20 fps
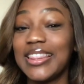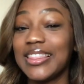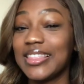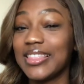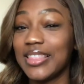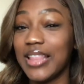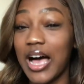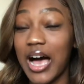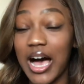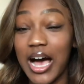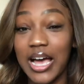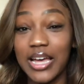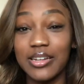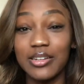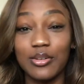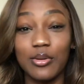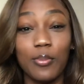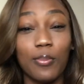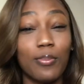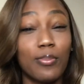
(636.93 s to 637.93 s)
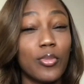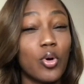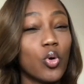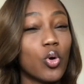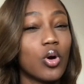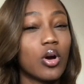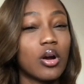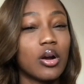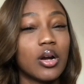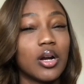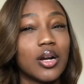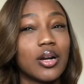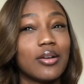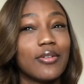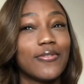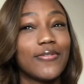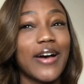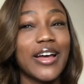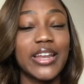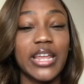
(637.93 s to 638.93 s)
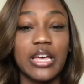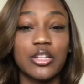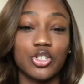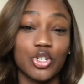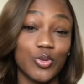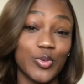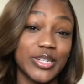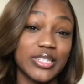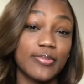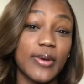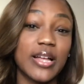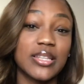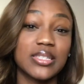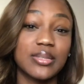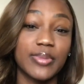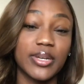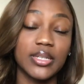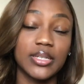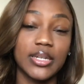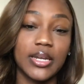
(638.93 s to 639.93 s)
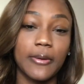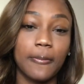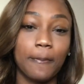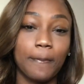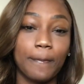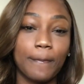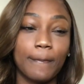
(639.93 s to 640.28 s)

lot more financial responsibility.